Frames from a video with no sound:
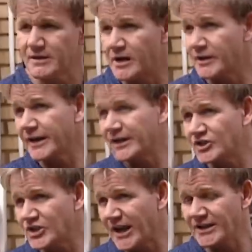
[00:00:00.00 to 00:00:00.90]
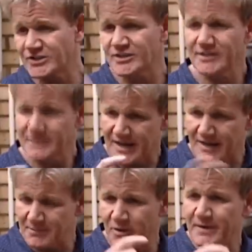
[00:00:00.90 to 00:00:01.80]
I'm going to get changed,
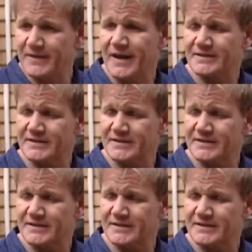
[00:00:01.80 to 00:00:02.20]
and I'll be in there